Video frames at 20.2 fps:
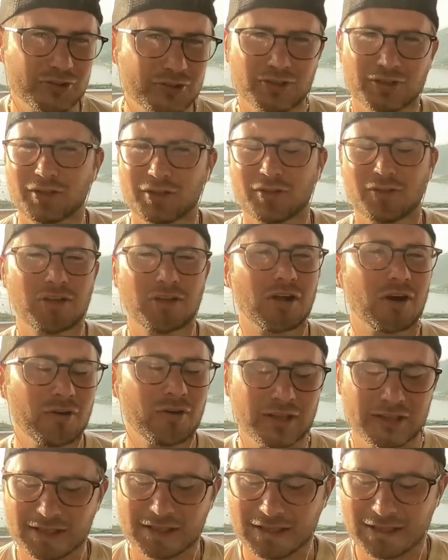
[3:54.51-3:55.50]
It, you know,
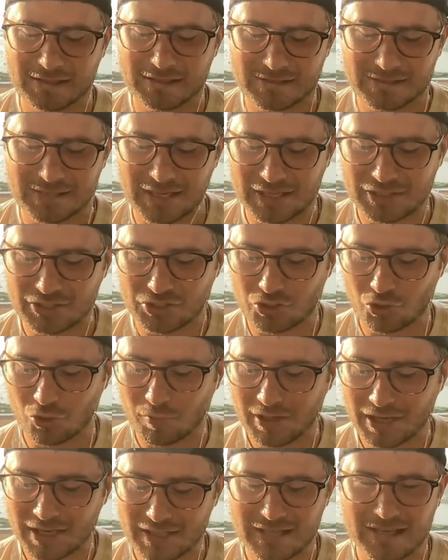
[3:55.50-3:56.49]
it, it's got so
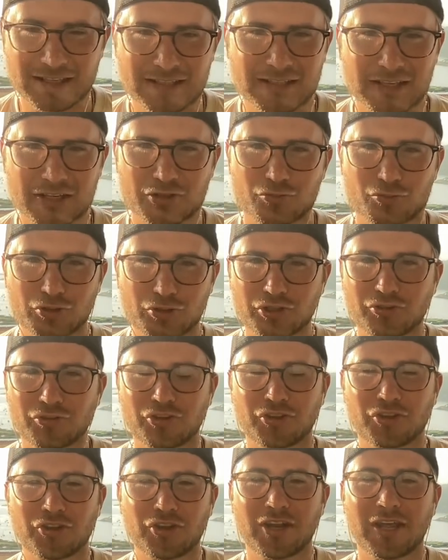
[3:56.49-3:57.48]
many things that it's really,
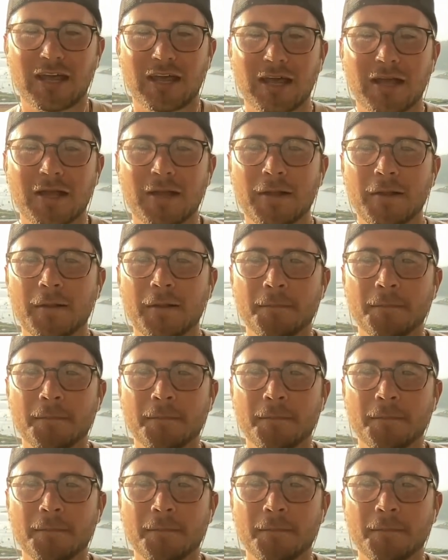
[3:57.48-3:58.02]
really good at.